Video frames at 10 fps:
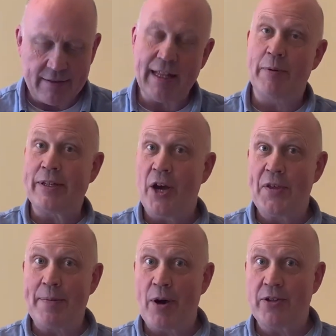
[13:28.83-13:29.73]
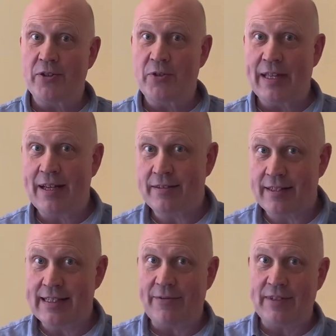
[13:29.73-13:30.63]
Now, we know they're both
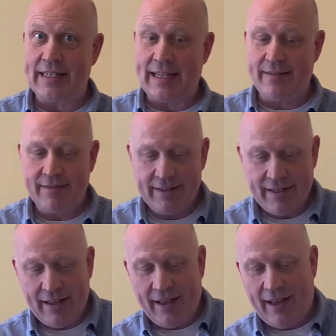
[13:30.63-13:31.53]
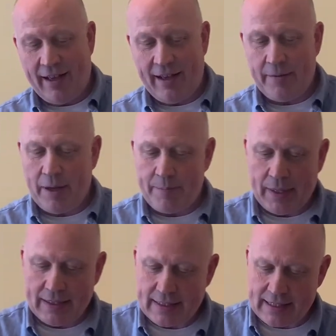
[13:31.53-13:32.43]
2017,
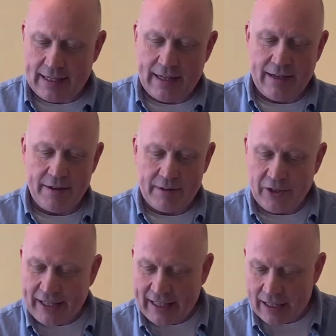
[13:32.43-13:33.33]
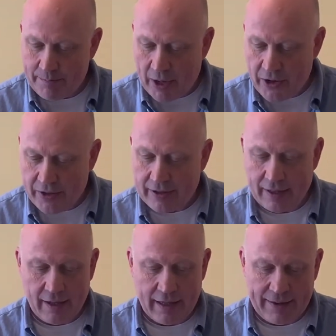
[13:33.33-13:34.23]
but looking at them both,
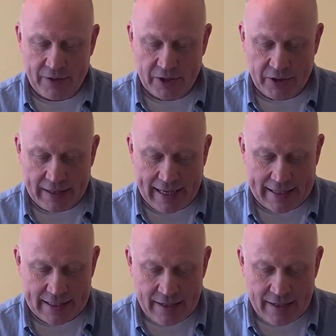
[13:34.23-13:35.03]
if you're doing that,